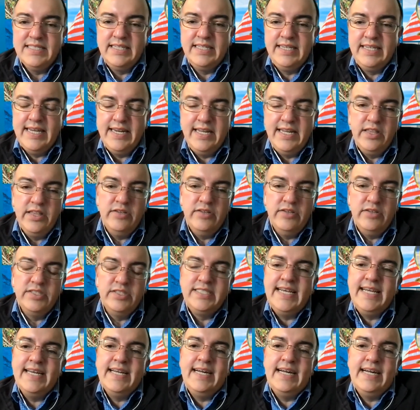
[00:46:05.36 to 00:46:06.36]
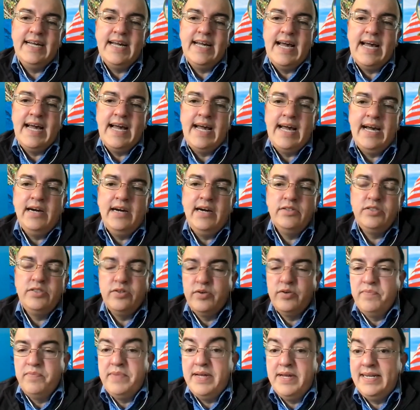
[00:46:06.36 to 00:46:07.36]
in getting those data out or
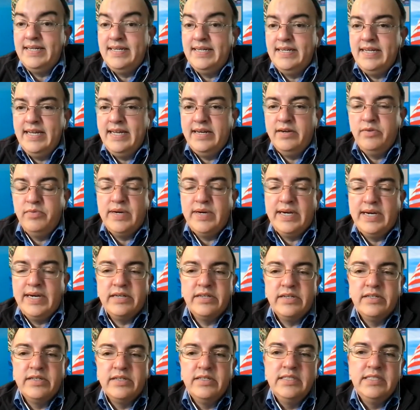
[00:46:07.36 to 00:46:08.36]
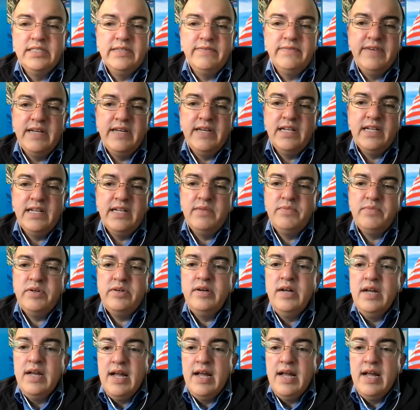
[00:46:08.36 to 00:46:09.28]
metadata records available.